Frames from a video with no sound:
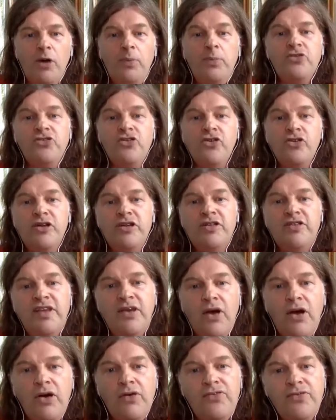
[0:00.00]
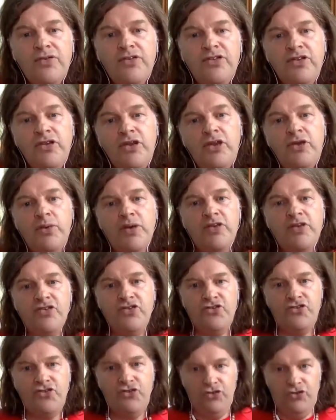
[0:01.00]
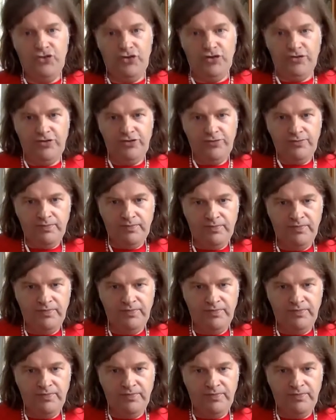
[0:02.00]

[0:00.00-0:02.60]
opportunity offered to you as a student.